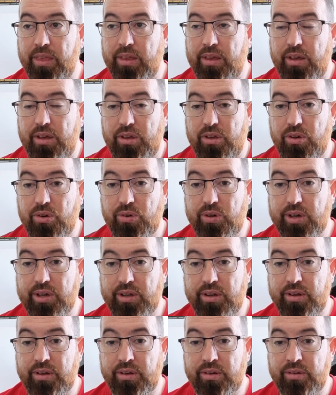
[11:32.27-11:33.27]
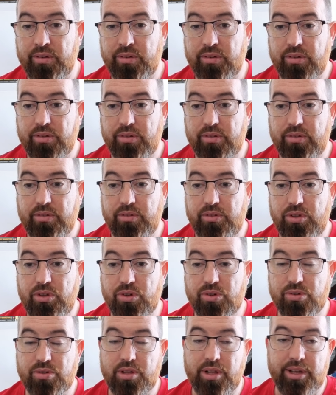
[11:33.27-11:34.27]
you can
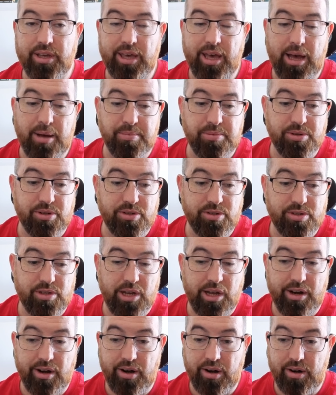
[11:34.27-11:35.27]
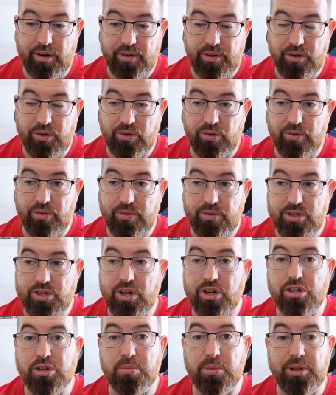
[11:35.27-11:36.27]
use like captions that are,
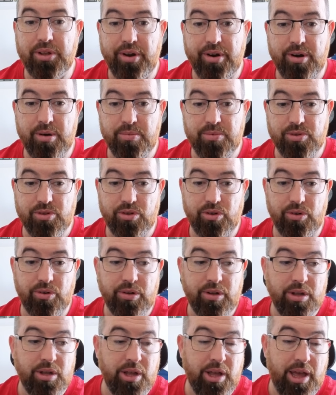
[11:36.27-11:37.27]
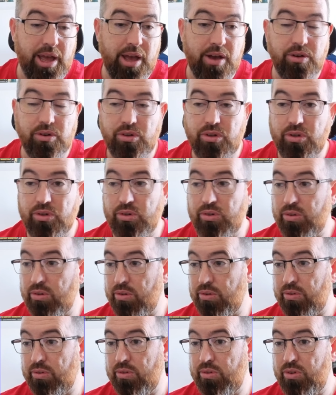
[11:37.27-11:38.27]
searchable terms. So how
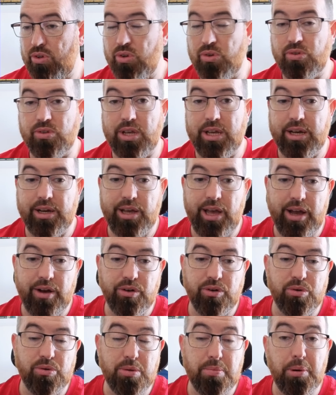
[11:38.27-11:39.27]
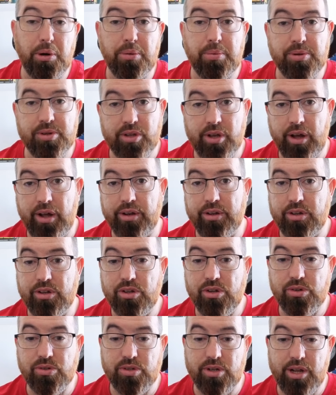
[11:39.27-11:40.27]
to use AI, how to repurpose content
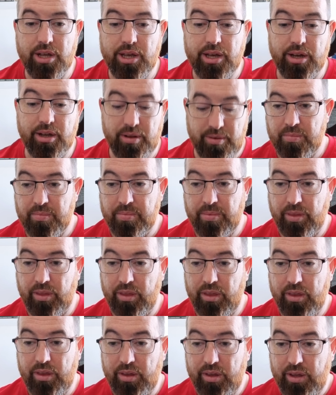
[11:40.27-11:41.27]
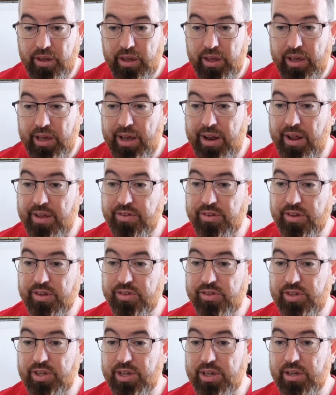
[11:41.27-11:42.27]
using AI. And as you can
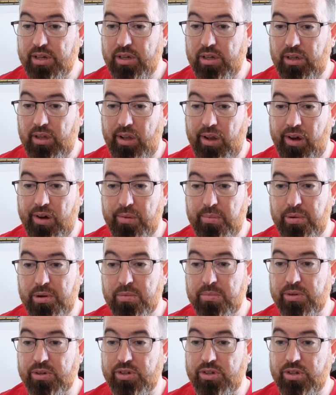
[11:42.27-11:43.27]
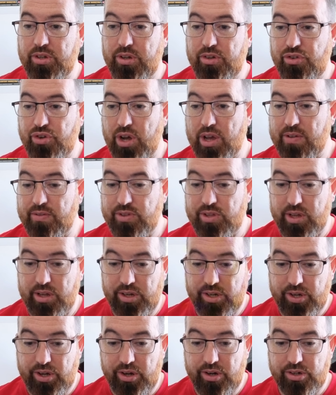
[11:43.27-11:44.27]
see, Claude pretty much drives the
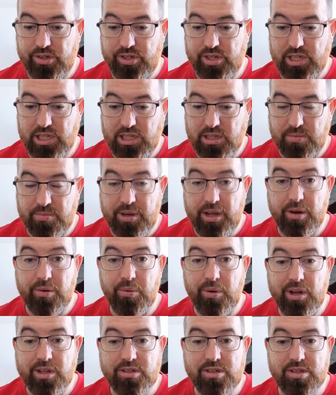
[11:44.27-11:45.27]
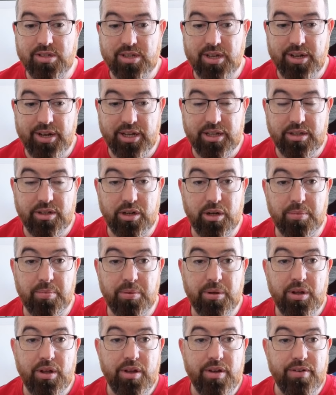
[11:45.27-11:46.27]
entire system now. Once it's connected up
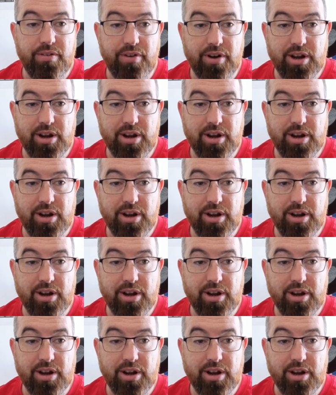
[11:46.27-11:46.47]
very